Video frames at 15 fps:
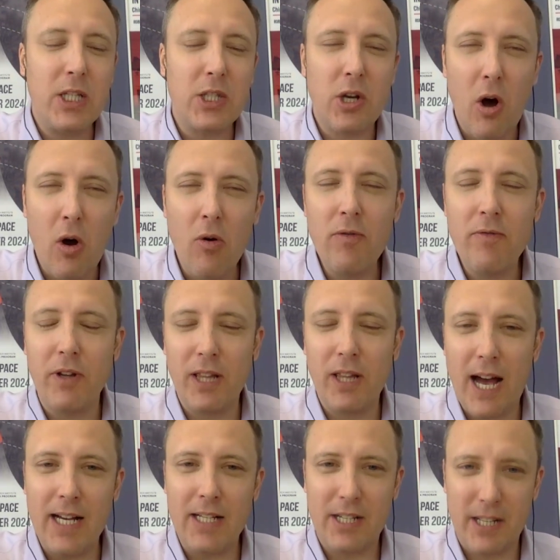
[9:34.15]
its own
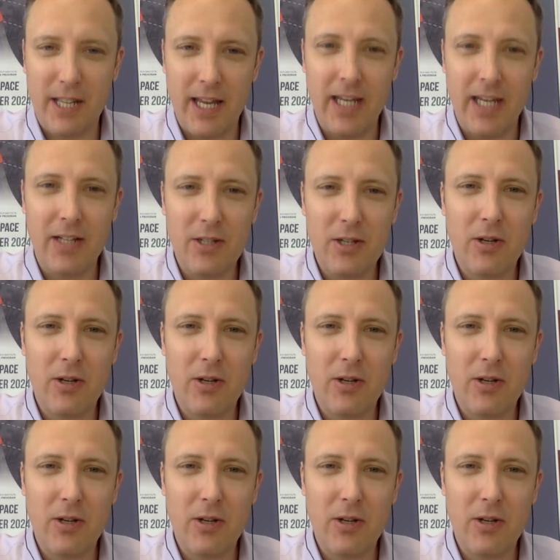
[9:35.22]
velocity